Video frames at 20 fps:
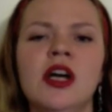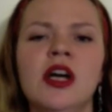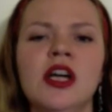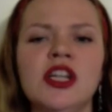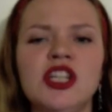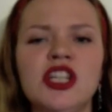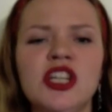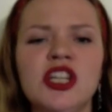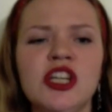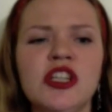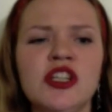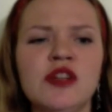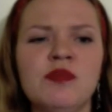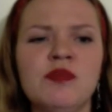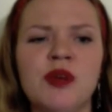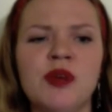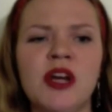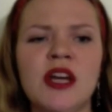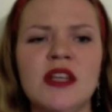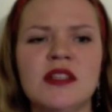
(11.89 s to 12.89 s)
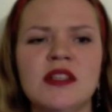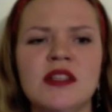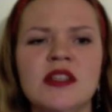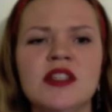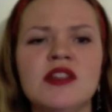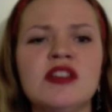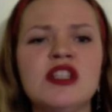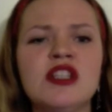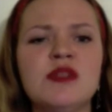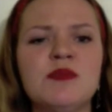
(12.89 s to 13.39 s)
She either
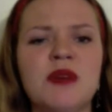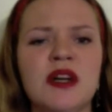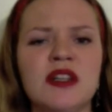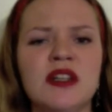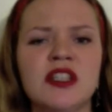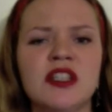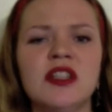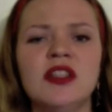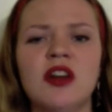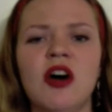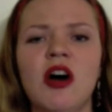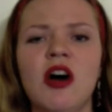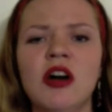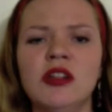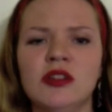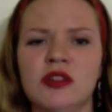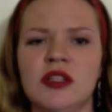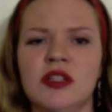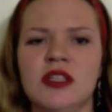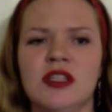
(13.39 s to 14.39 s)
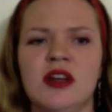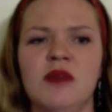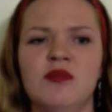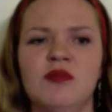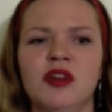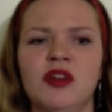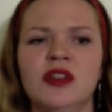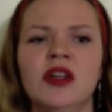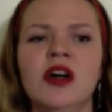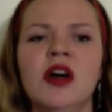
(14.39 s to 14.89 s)
praises, respects, and honors
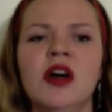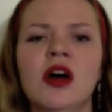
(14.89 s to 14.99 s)
someone,